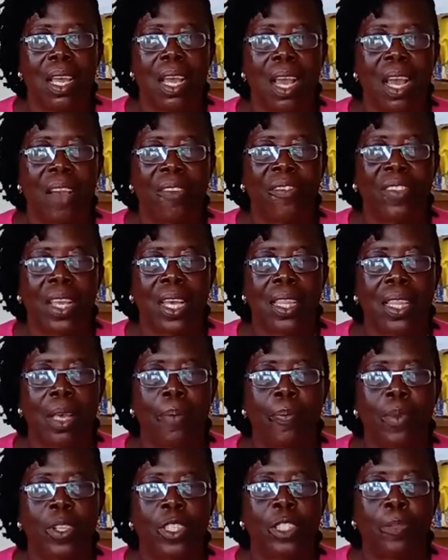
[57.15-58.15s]
After the
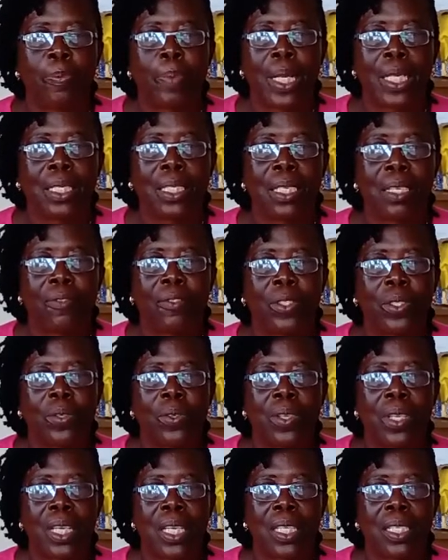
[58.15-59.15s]
prospective
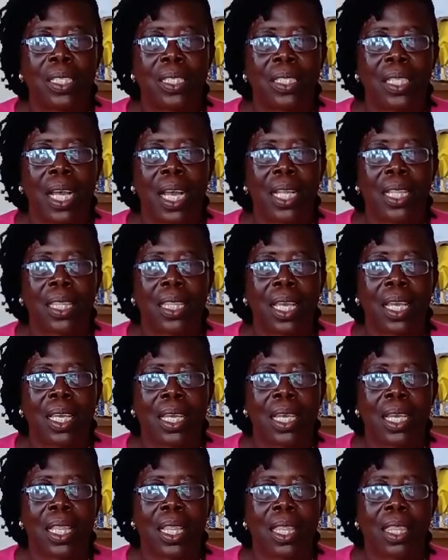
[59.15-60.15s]
students are
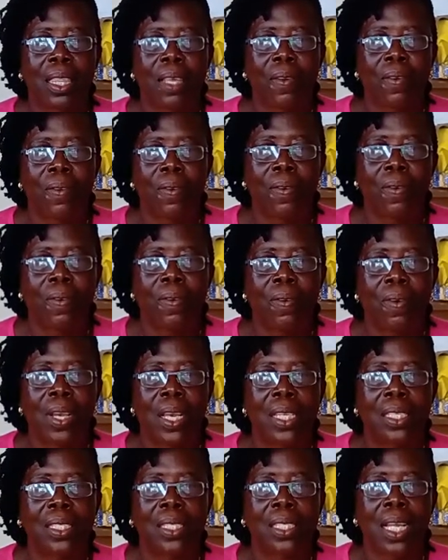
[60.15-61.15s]
taken through
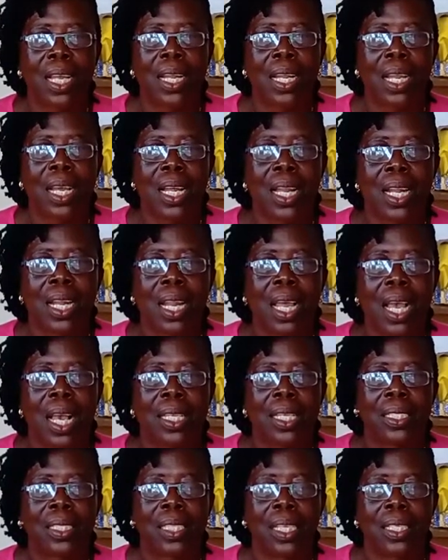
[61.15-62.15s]
a standard
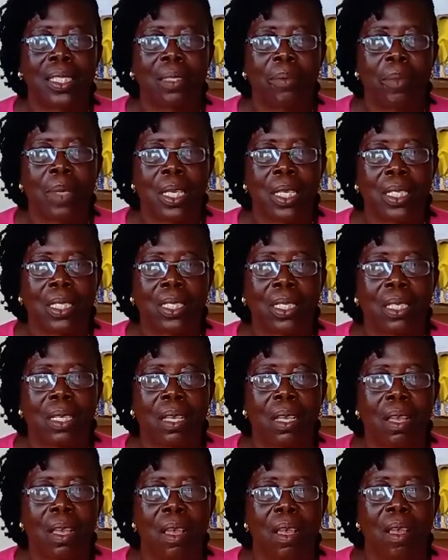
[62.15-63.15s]
assessment,
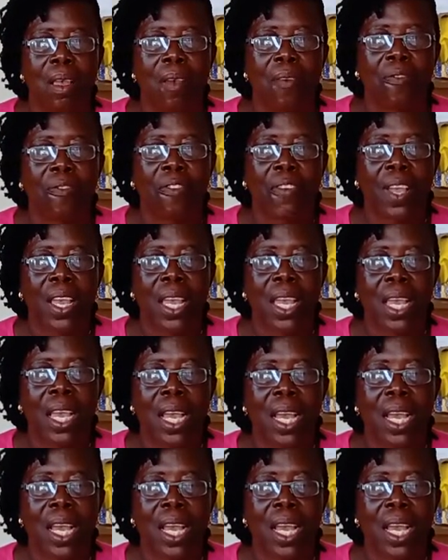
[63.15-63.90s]
fair